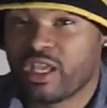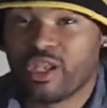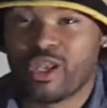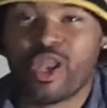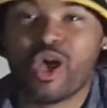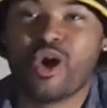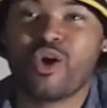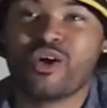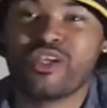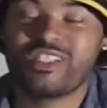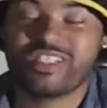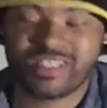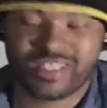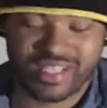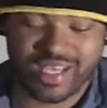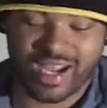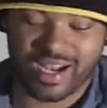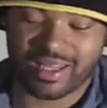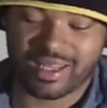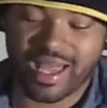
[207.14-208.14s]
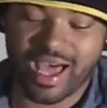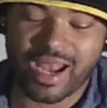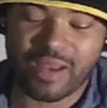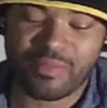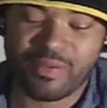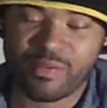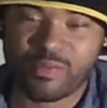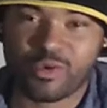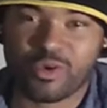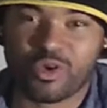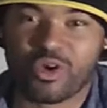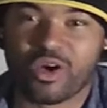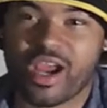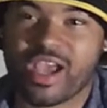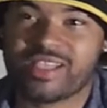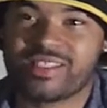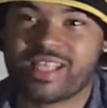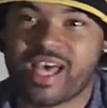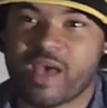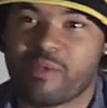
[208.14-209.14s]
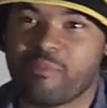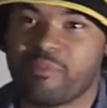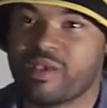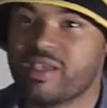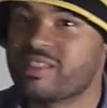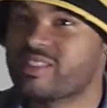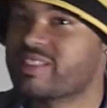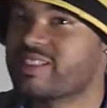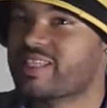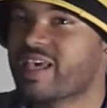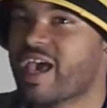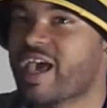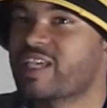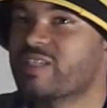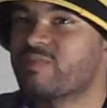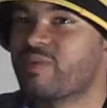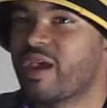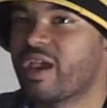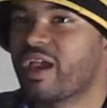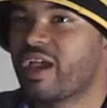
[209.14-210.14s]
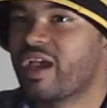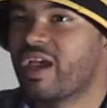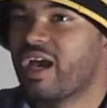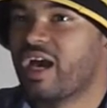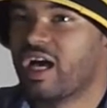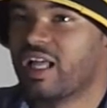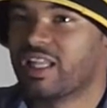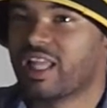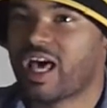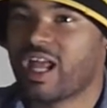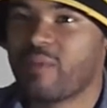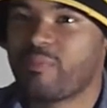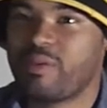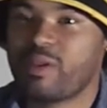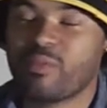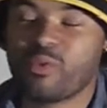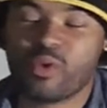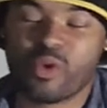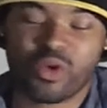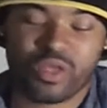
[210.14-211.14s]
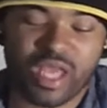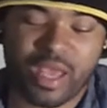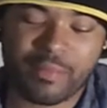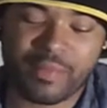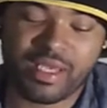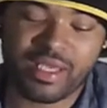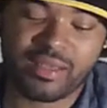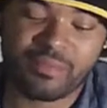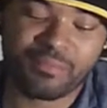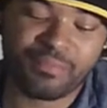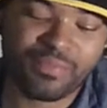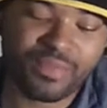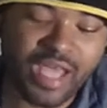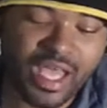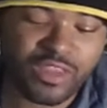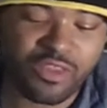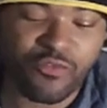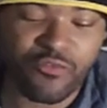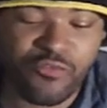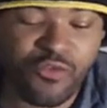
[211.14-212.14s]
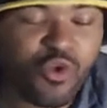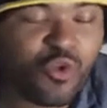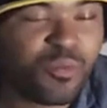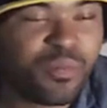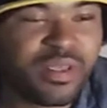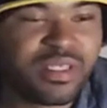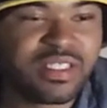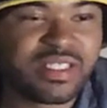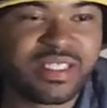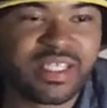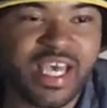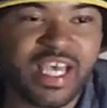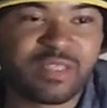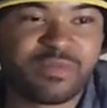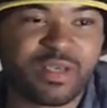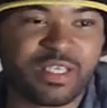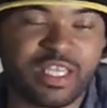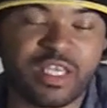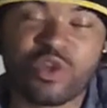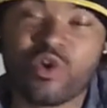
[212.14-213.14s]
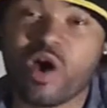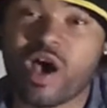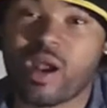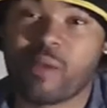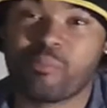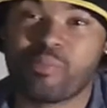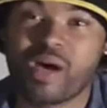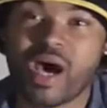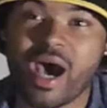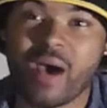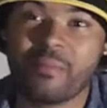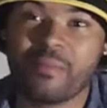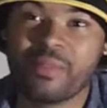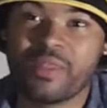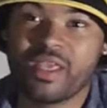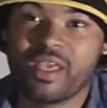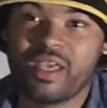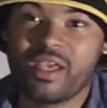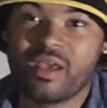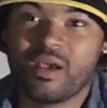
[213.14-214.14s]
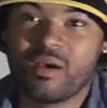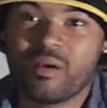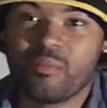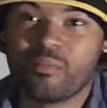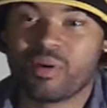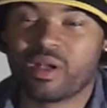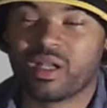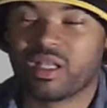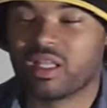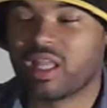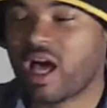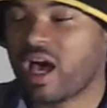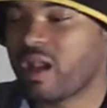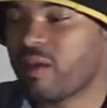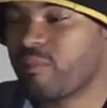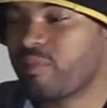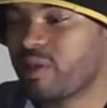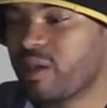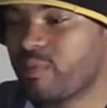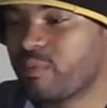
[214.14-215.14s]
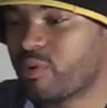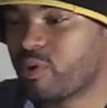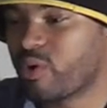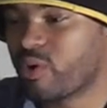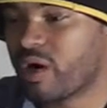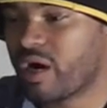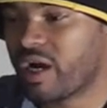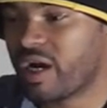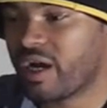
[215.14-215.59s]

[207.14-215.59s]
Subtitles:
No, it's just that a lot of people grasp that business aspect. A lot of people, I mean, not the full business aspect, they know how to pop, but a lot of people